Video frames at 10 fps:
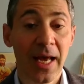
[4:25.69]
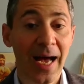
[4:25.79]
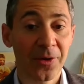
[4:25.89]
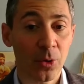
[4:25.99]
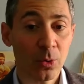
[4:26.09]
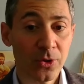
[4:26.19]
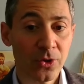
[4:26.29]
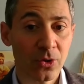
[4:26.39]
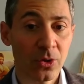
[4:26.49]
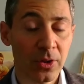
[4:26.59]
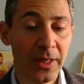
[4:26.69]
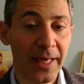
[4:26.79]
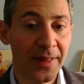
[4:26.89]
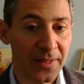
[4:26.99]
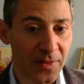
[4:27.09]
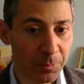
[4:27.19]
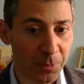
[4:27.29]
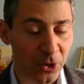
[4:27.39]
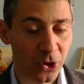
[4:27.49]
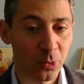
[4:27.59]
and also in the
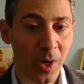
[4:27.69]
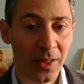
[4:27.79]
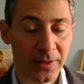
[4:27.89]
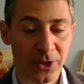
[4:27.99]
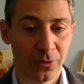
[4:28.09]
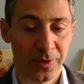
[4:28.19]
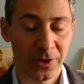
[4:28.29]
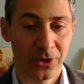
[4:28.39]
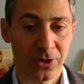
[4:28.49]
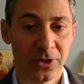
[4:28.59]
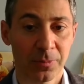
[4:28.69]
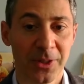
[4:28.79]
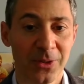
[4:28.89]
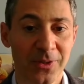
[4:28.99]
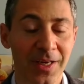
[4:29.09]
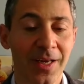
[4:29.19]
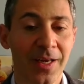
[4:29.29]
spirituality of the church because